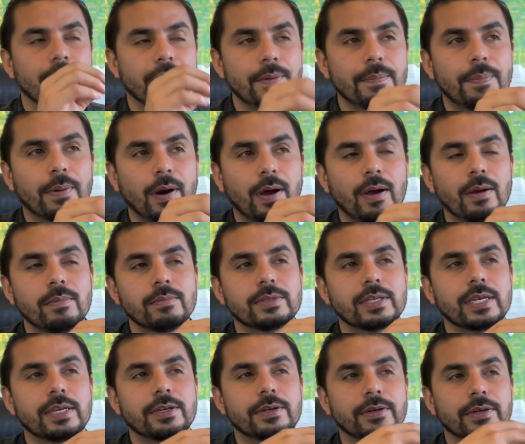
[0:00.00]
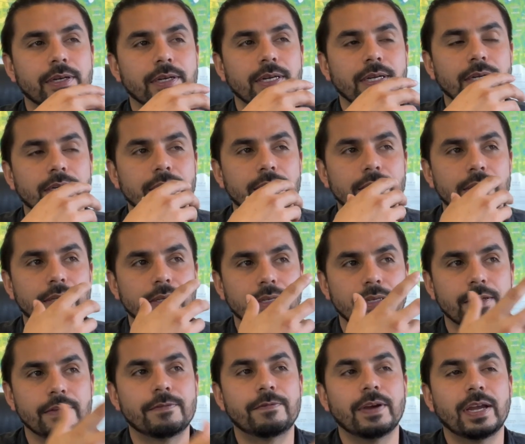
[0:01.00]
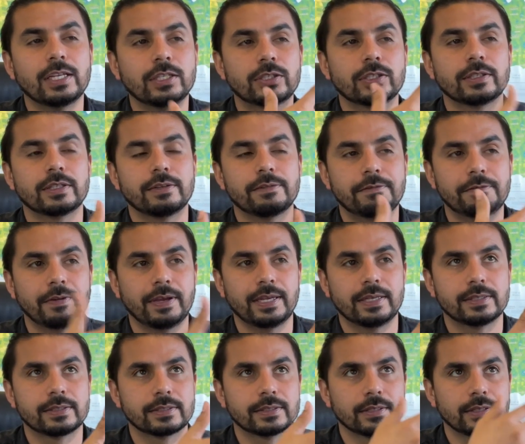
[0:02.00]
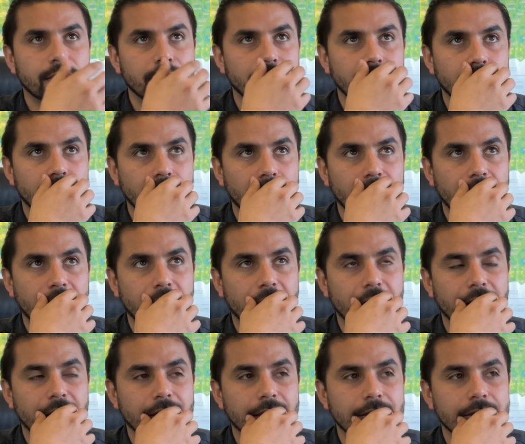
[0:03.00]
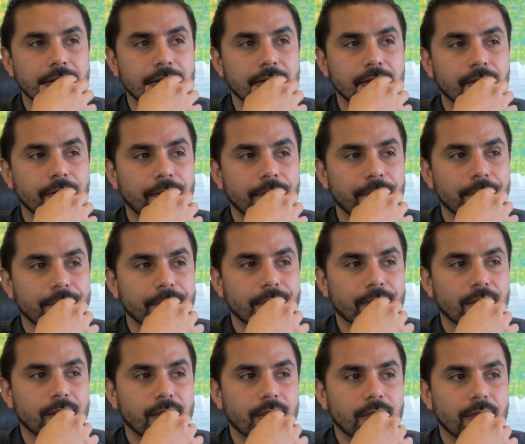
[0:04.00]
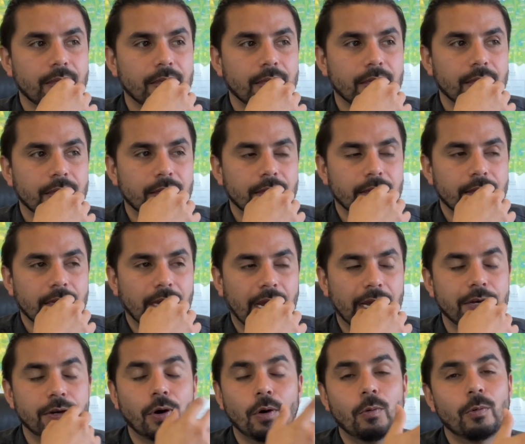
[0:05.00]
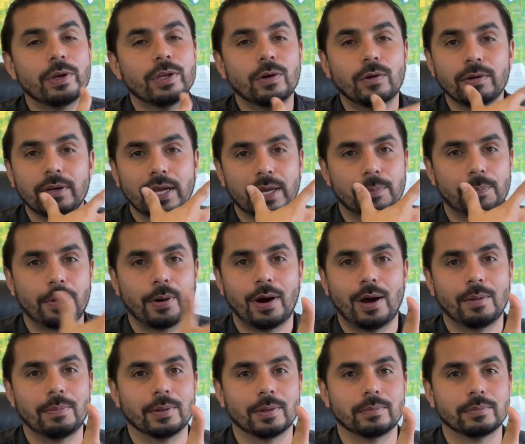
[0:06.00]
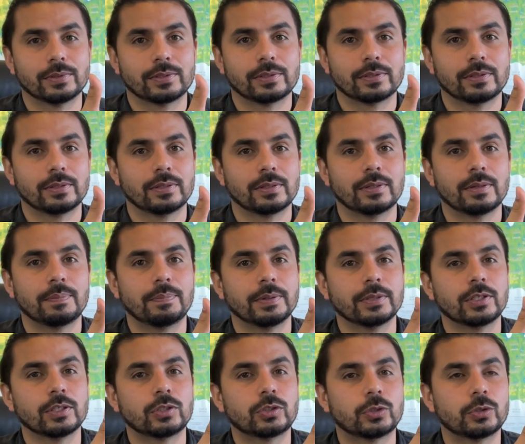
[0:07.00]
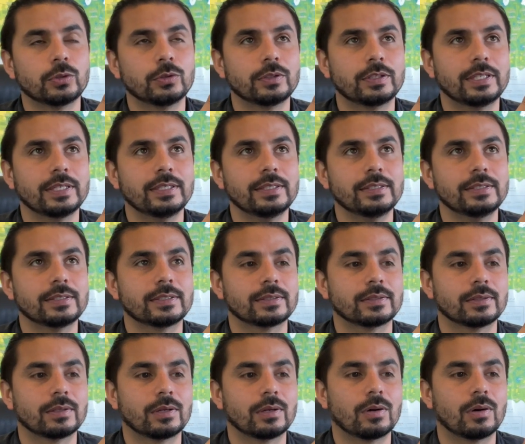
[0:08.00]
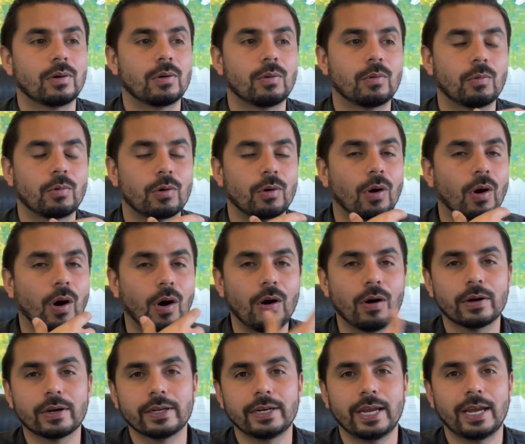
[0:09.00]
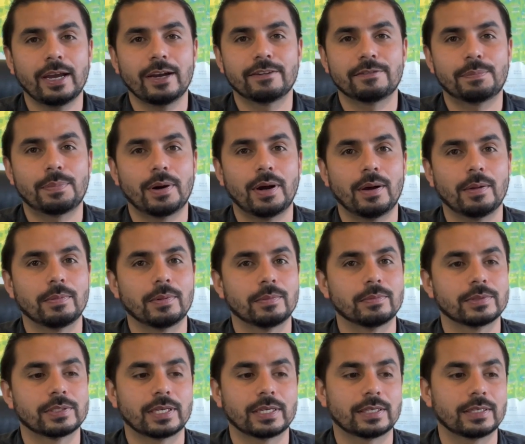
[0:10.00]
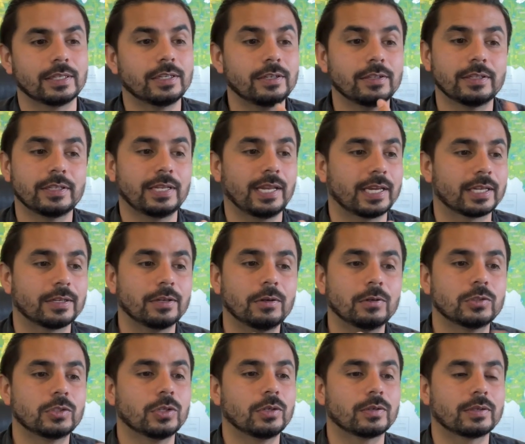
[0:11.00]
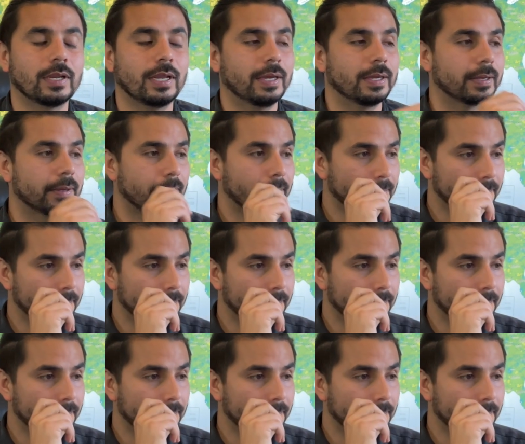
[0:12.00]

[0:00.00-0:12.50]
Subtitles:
problems that you're gonna eventually face. And I know we don't like problems, but the truth is we're all gonna have problems. Like literally, like no joke, like